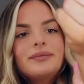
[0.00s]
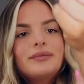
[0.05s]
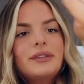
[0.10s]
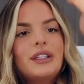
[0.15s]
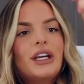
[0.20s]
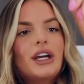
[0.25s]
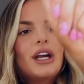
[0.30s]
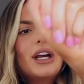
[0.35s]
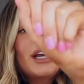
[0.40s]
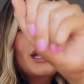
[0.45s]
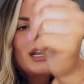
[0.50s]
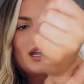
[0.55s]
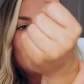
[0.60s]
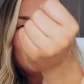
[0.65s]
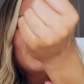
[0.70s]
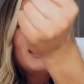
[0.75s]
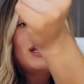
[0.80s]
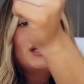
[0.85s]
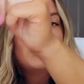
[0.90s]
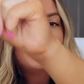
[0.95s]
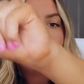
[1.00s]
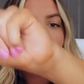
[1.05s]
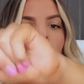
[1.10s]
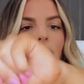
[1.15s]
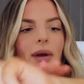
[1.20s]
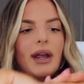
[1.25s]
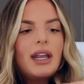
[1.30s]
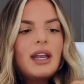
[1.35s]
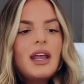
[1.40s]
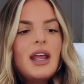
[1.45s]
You're gonna be
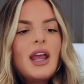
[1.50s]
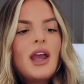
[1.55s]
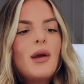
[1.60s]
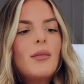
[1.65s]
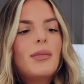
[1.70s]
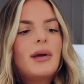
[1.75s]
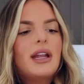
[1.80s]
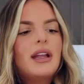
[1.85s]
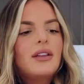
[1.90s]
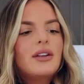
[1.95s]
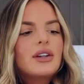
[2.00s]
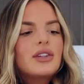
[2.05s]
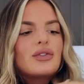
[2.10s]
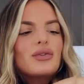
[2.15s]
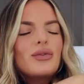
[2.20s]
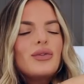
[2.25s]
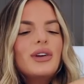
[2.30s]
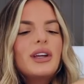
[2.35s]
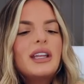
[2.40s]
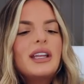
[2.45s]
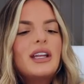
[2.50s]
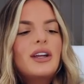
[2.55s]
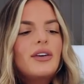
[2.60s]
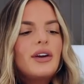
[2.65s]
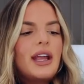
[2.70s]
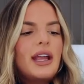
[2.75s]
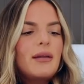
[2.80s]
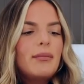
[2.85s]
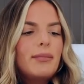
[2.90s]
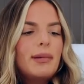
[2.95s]
glowing, but it looks really
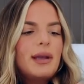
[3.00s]
great in